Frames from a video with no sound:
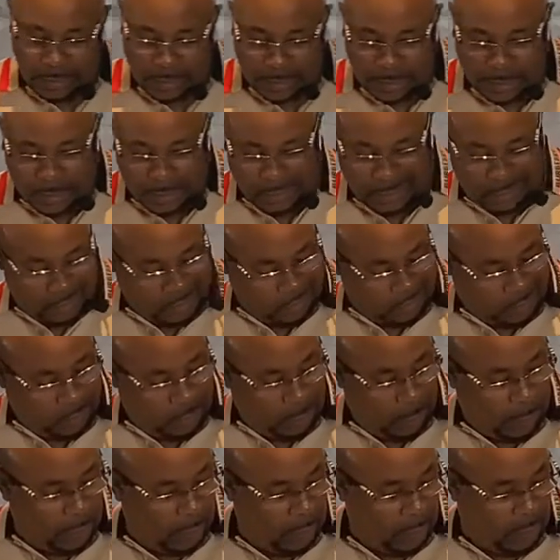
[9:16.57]
the
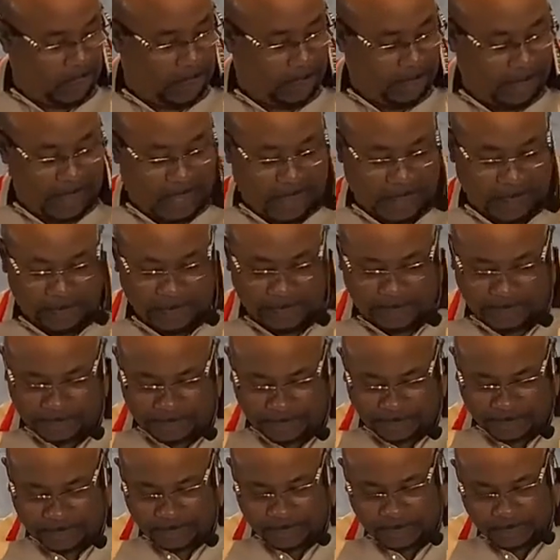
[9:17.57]
Sermon on the Mount.
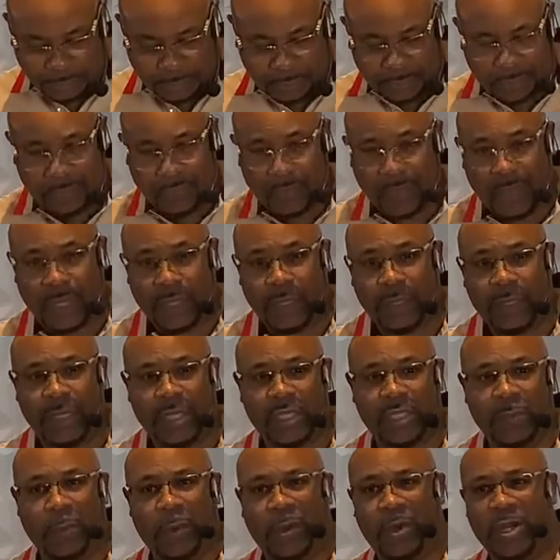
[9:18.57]

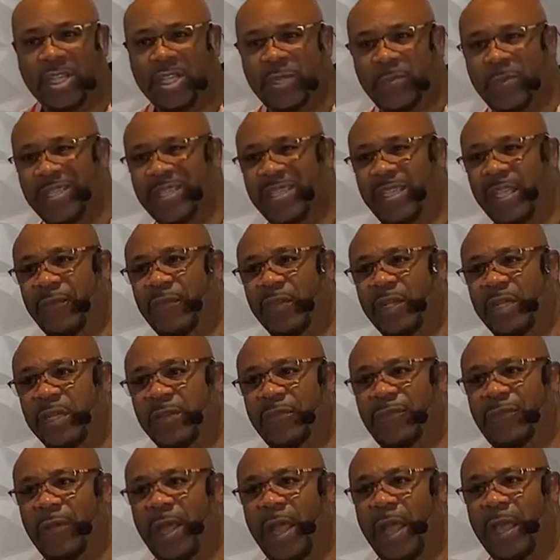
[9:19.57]
This morning specifically
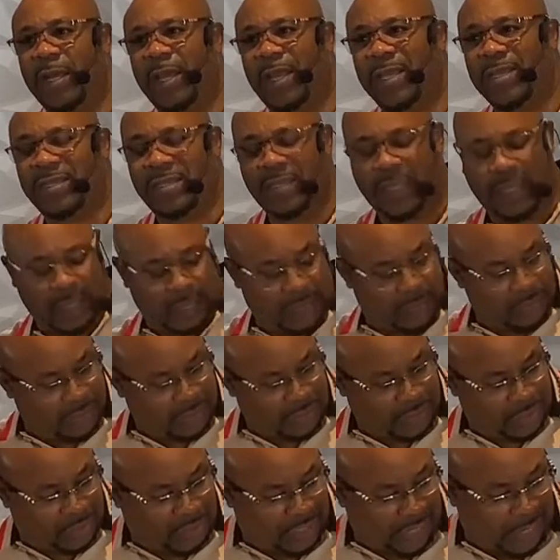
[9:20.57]
find ourselves
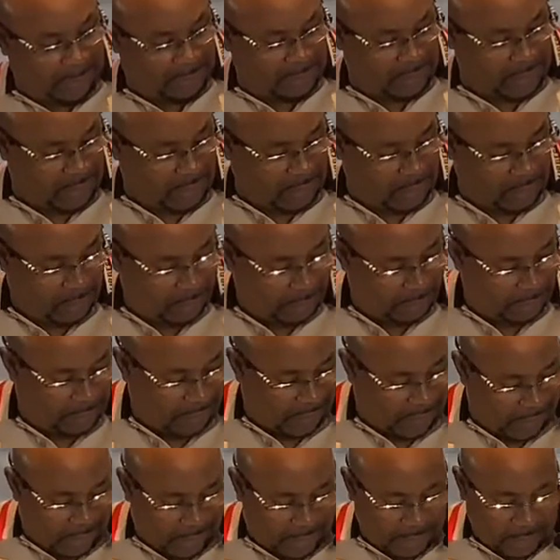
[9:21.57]
in chapter
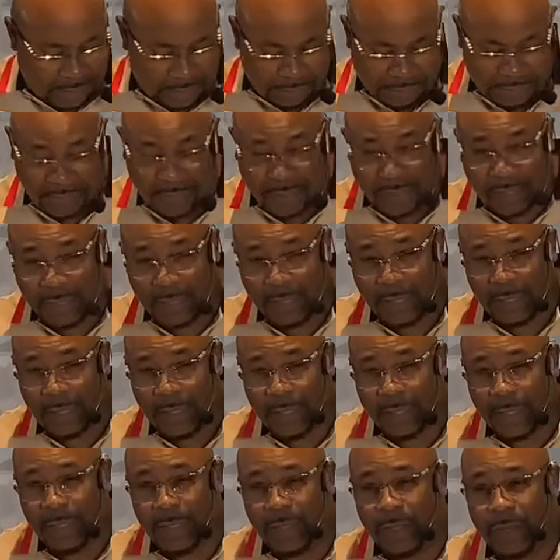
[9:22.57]
5.
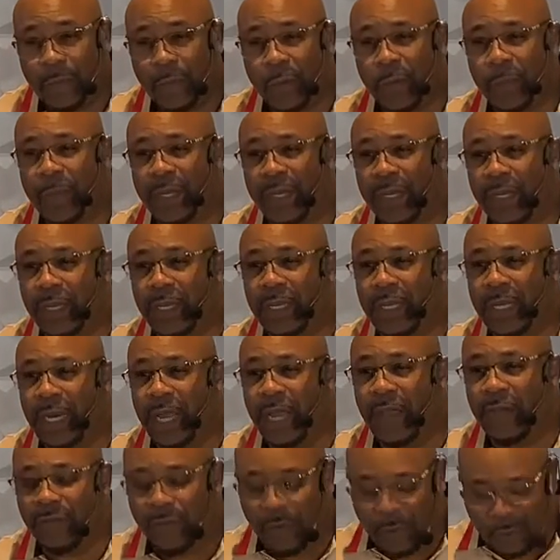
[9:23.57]
We'll be looking
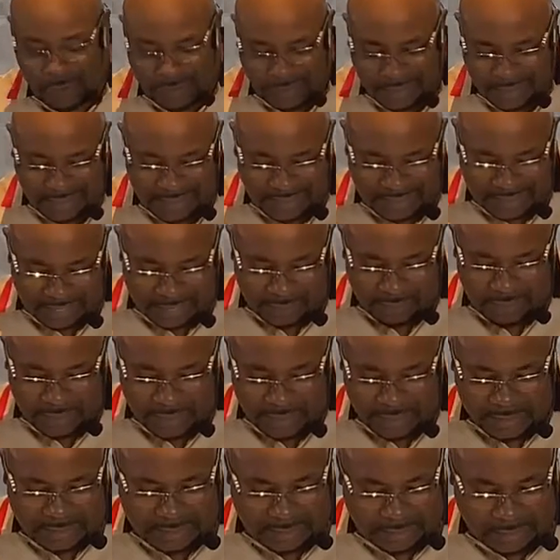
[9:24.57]
at verses
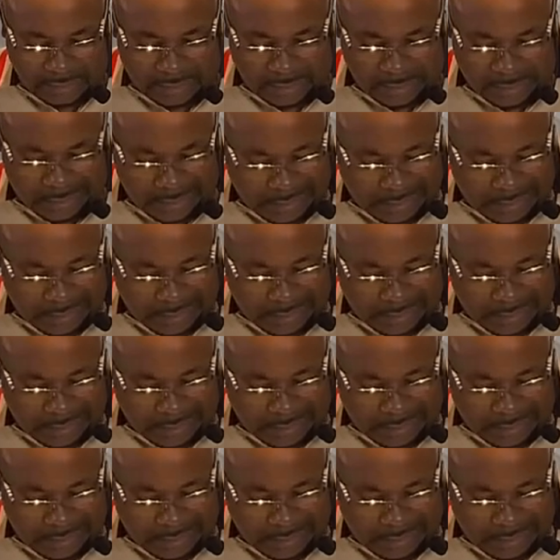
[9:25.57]
17